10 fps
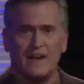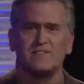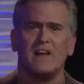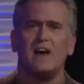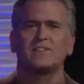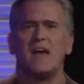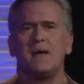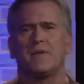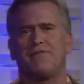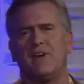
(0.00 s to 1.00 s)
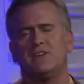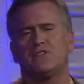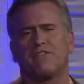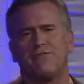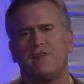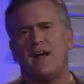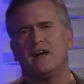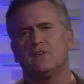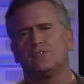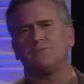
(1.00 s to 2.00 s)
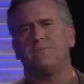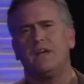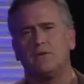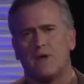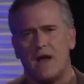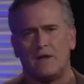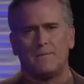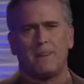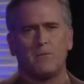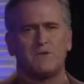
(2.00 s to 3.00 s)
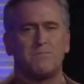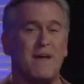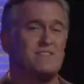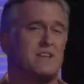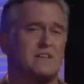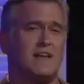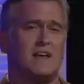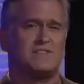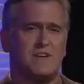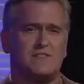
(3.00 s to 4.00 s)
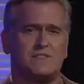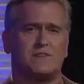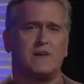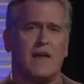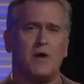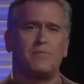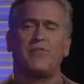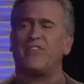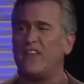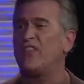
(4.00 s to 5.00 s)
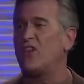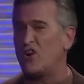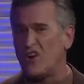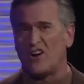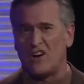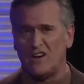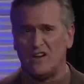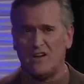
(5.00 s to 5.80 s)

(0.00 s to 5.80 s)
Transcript: It is now time to face your final speed round, which basically exists to help thin the herd.